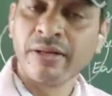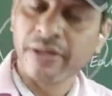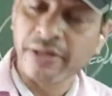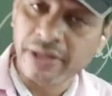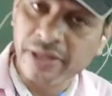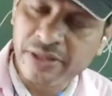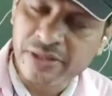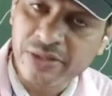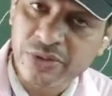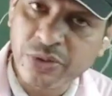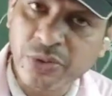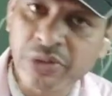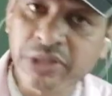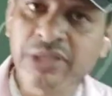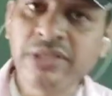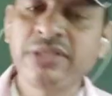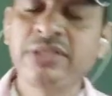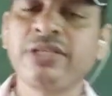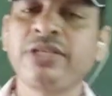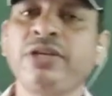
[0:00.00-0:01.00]
Dear
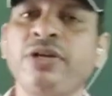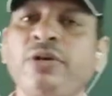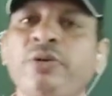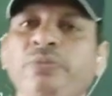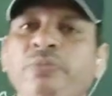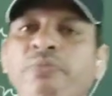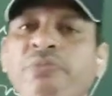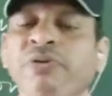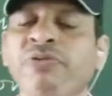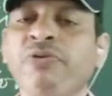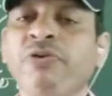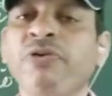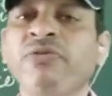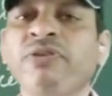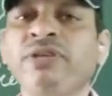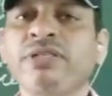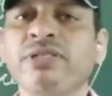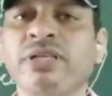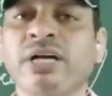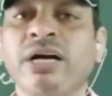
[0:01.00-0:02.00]
students, before
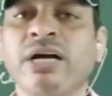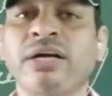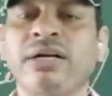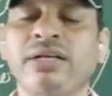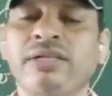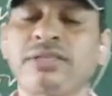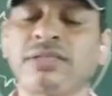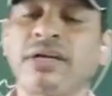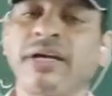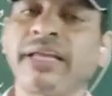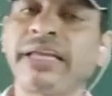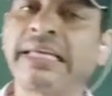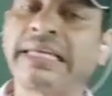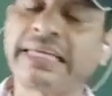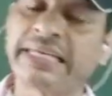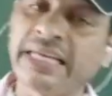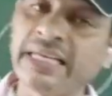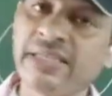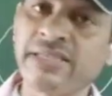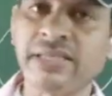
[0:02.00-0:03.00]
we start
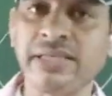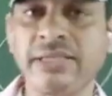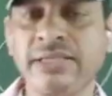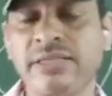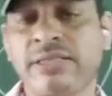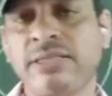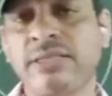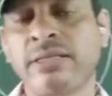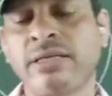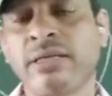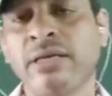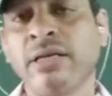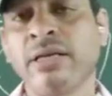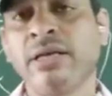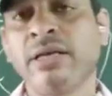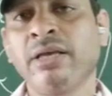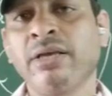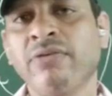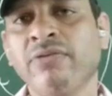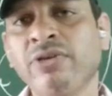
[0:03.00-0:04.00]
studying tenses,
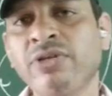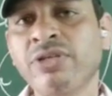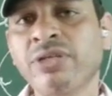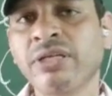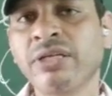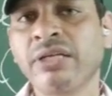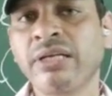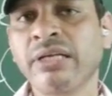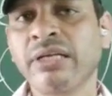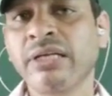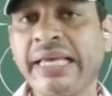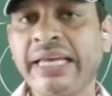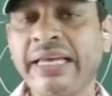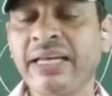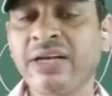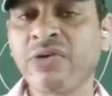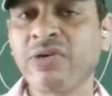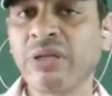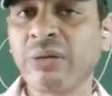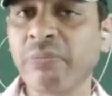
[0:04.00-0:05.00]
we shall get
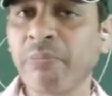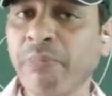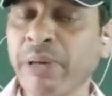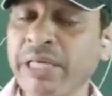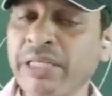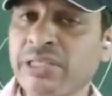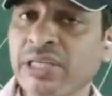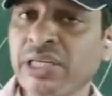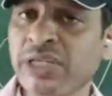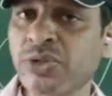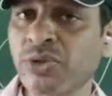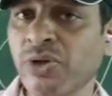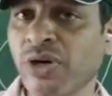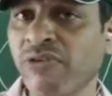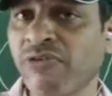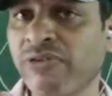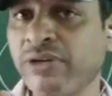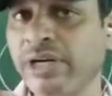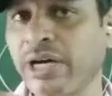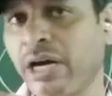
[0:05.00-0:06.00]
into the basics
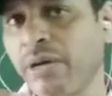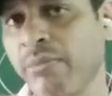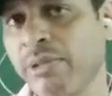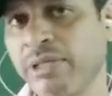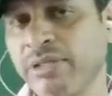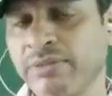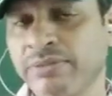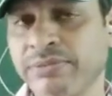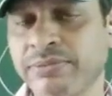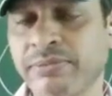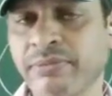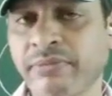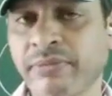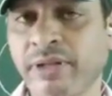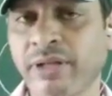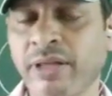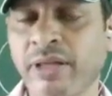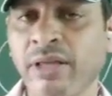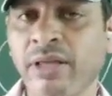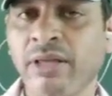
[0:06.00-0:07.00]
of grammar.
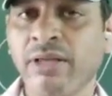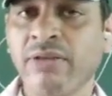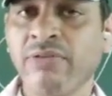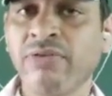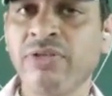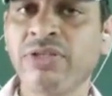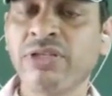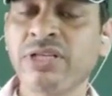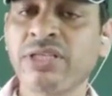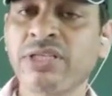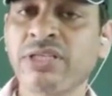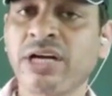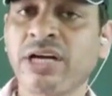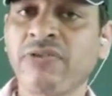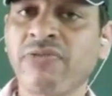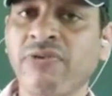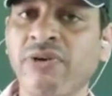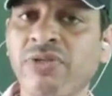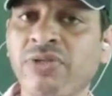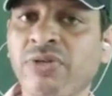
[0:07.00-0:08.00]
We shall
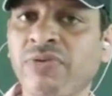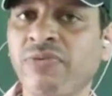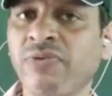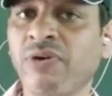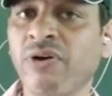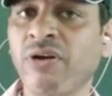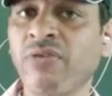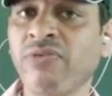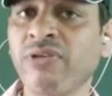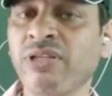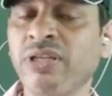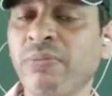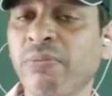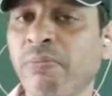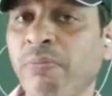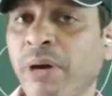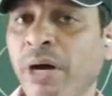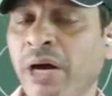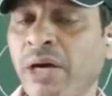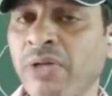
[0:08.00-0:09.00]
start first of all with
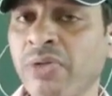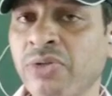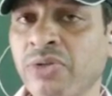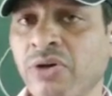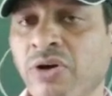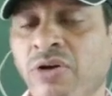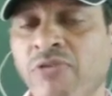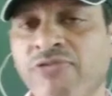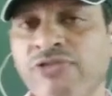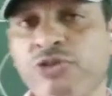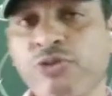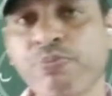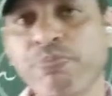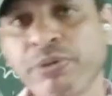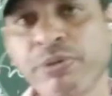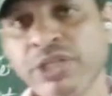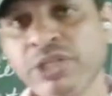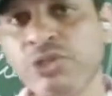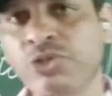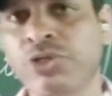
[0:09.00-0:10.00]
the parts of
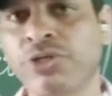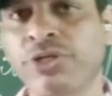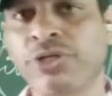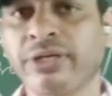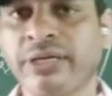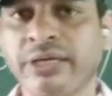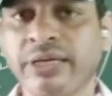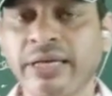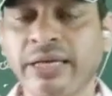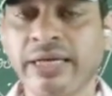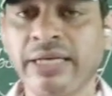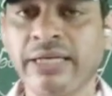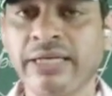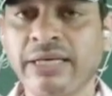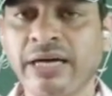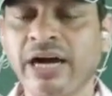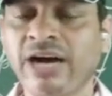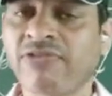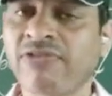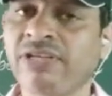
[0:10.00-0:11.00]
speech,
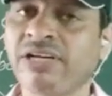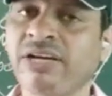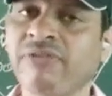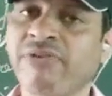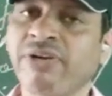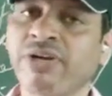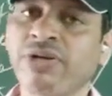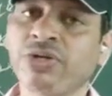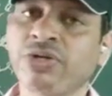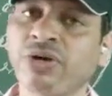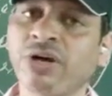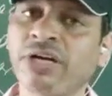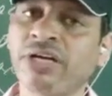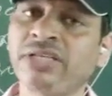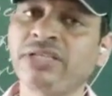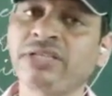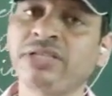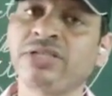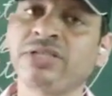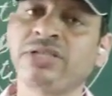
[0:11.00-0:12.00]
and after having a short
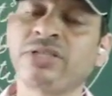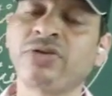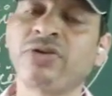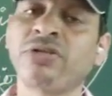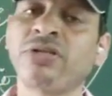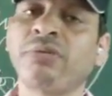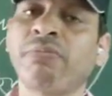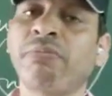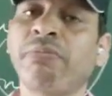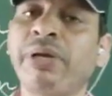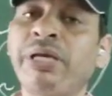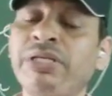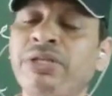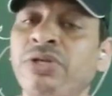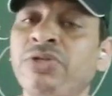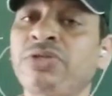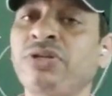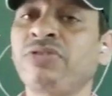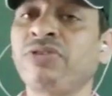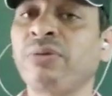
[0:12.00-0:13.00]
discussion on the
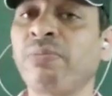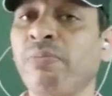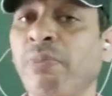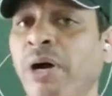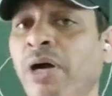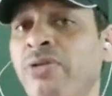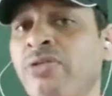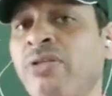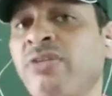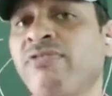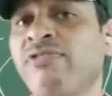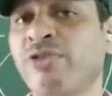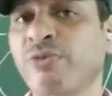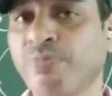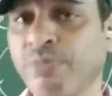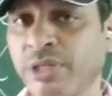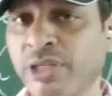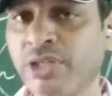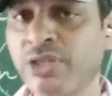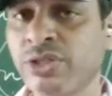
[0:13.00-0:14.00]
basics of the parts of
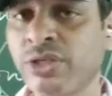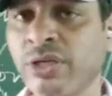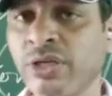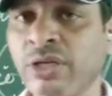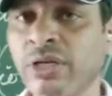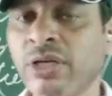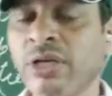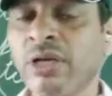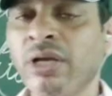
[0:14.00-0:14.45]
speech,